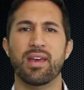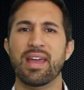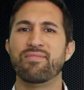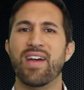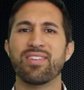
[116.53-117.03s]

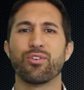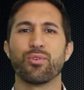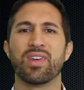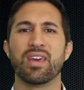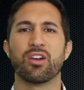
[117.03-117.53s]

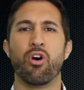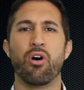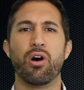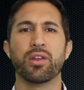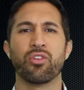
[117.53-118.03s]
Investors get
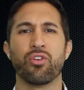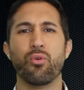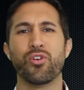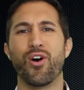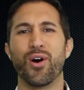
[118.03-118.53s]

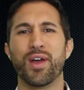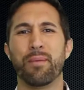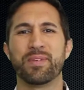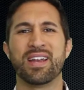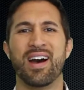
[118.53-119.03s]
so caught
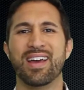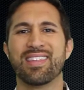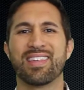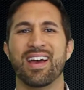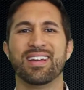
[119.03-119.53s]
up in
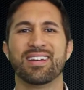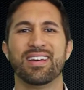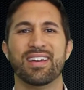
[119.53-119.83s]
hindsight